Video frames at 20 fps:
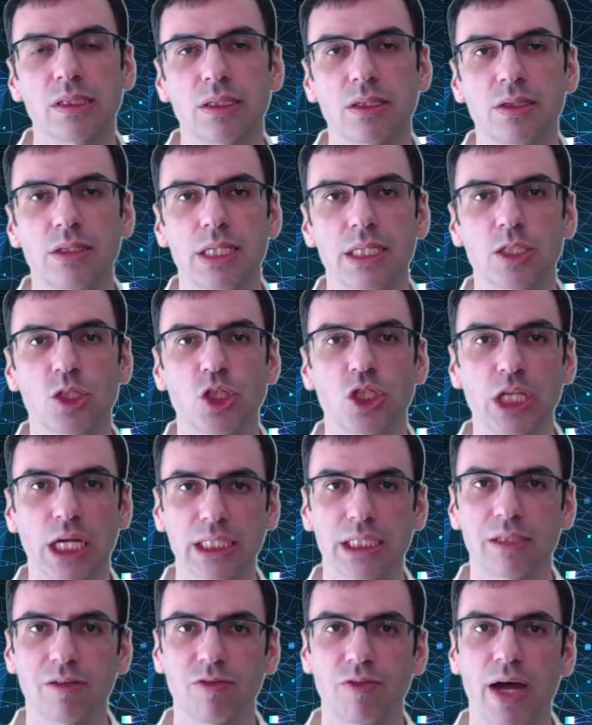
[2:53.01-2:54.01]
So you need to
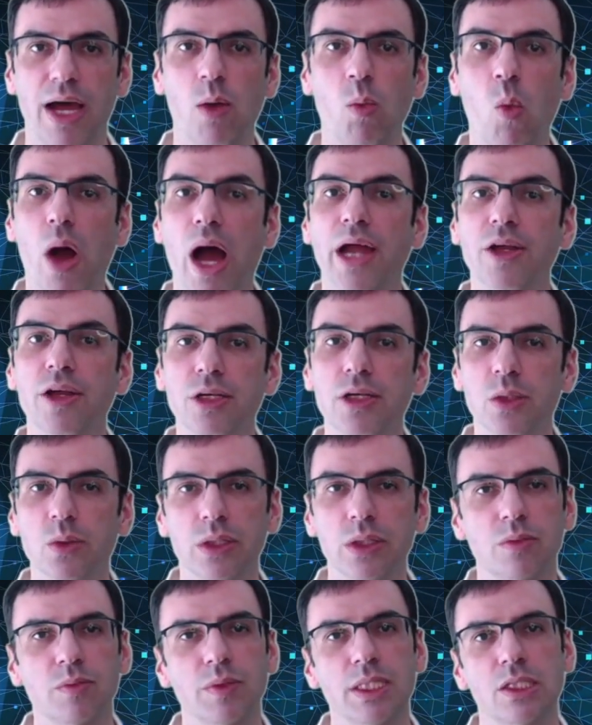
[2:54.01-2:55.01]
justify why you're
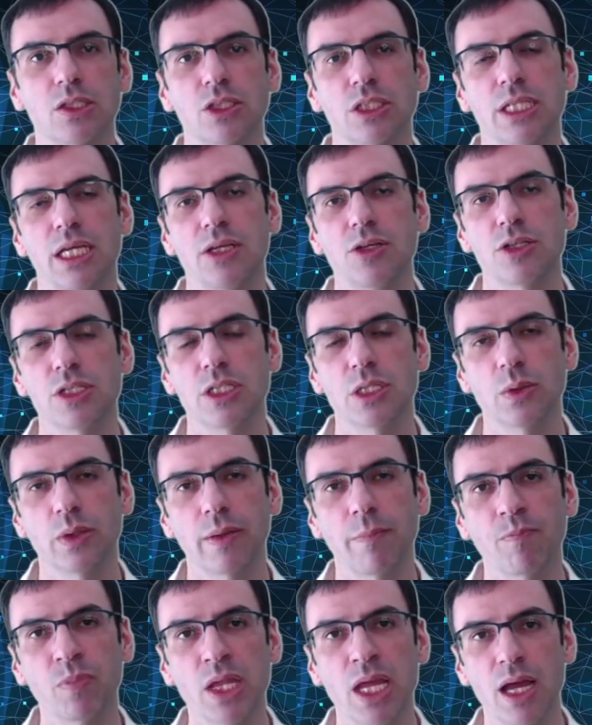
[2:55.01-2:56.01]
doing the research that you're
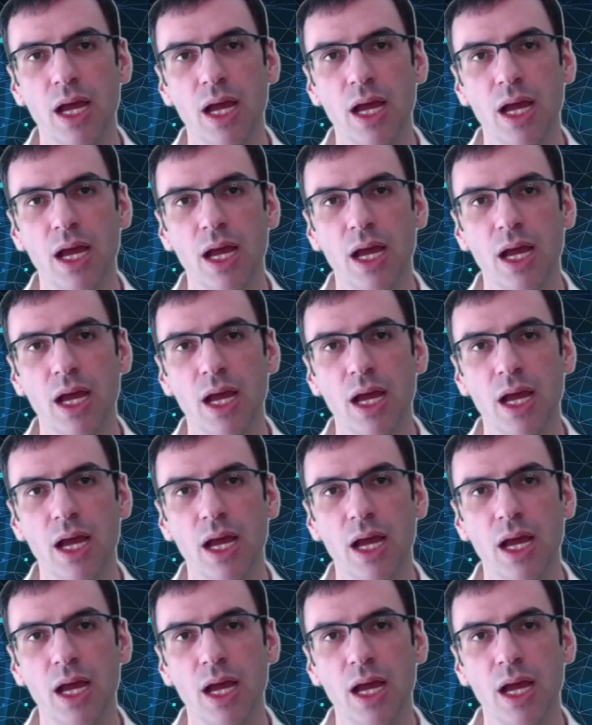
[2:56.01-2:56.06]
doing